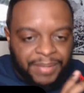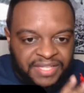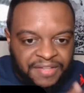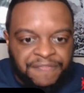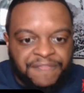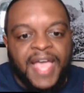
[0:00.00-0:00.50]

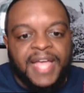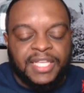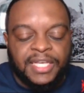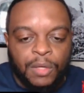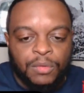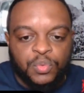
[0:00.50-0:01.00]
But the fact
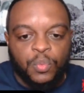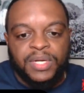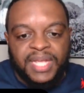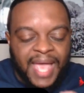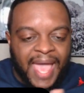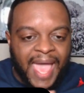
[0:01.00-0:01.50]
that Coach
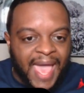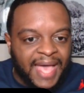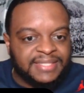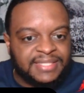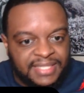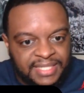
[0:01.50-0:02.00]
Woodie
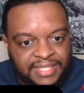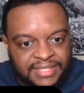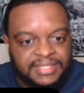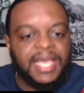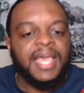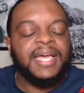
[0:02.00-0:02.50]
has
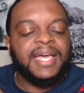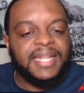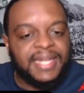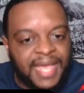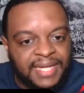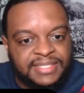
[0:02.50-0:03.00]
these
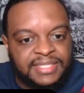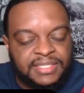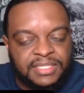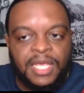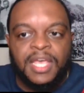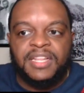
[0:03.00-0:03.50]

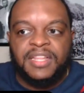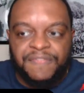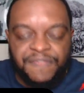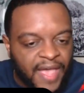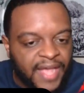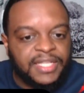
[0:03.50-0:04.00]
connections, the
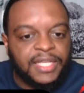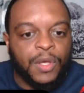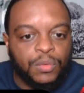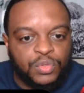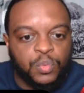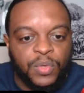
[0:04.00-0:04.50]
fact that
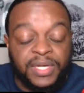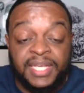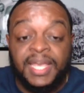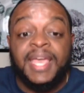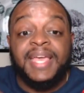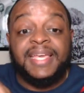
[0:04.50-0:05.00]
Coach
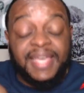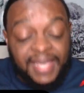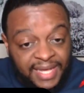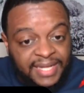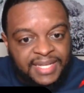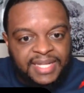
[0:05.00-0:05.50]
Woodie
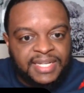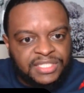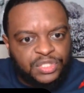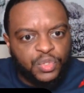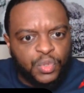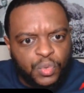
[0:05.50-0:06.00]
can get
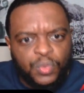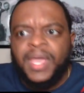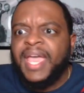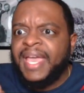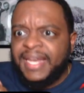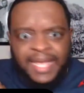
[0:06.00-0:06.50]
into
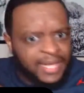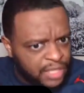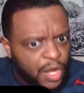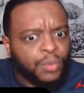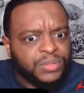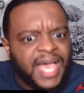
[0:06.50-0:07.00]

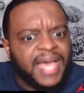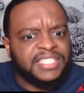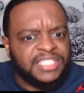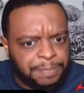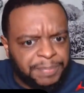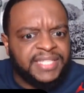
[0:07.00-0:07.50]
and knows how
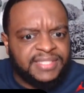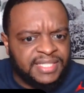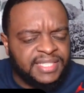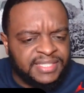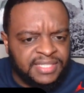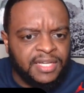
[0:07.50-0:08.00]
to speak
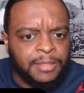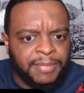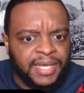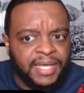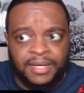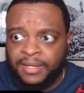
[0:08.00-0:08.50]
to these young
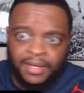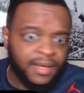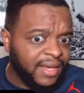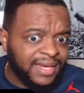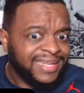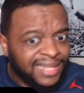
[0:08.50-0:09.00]
men,
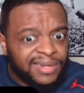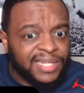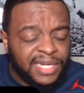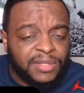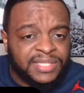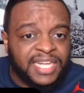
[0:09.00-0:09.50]
he
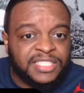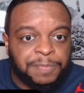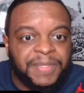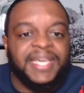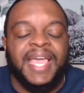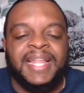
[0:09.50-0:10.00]
clearly knows how to
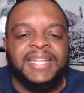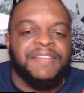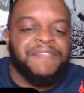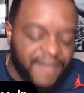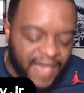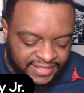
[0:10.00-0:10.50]
speak. And
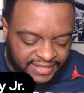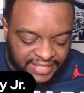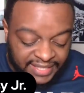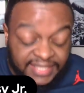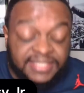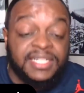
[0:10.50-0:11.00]
the fact that
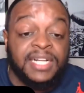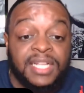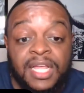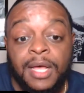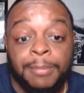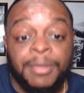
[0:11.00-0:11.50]
he is an
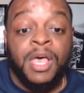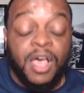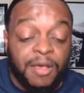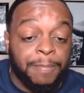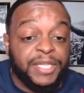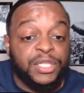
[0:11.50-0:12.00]
alum
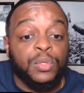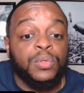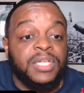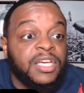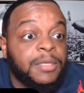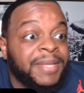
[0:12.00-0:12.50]
of
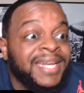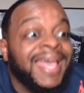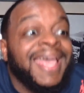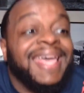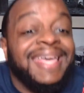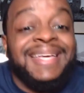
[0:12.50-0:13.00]
Bethune-Cookman,
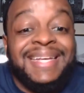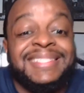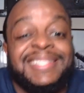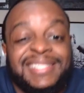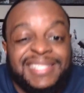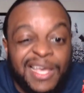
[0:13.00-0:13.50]
he
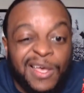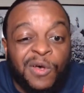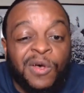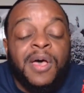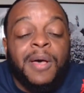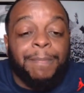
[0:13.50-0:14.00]
can
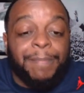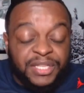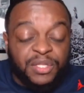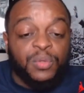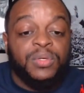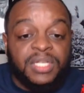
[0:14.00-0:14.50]
sell
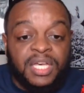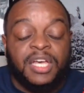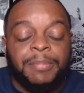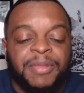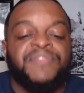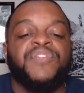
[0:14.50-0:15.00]

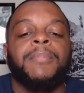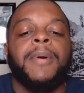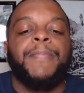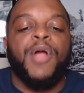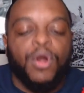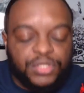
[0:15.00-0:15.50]
Bethune-Cookman from
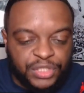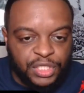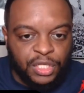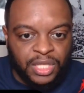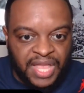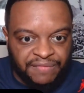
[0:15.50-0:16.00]
a
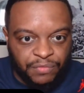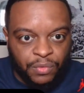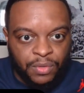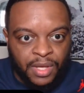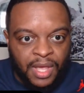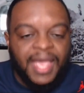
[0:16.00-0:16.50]
personal level.
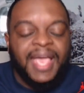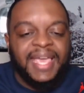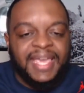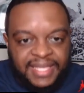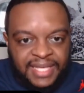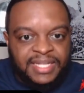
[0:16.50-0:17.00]

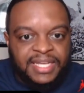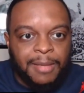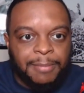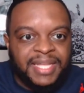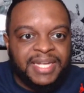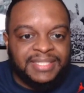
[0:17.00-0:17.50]
He can
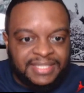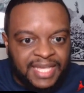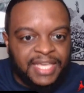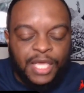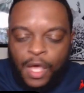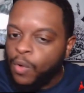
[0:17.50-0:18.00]
come in and
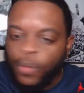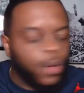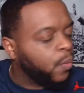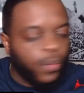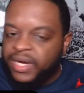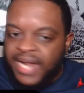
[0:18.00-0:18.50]
say, yo,
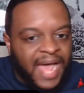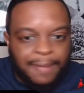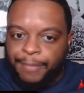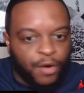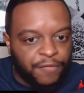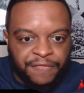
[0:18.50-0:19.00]
we're
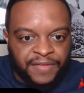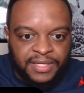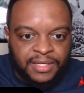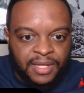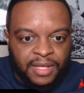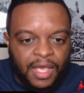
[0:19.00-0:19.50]
not
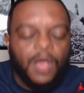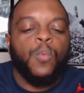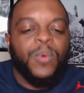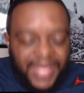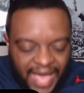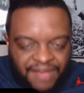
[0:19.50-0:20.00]
perfect.
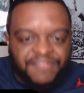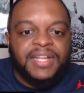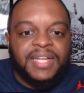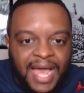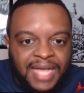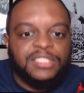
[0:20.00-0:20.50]
We have a
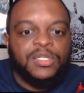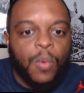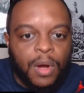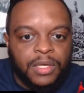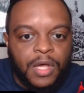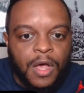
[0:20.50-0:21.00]
lot to
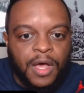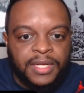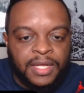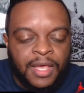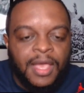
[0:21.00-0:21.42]
work on.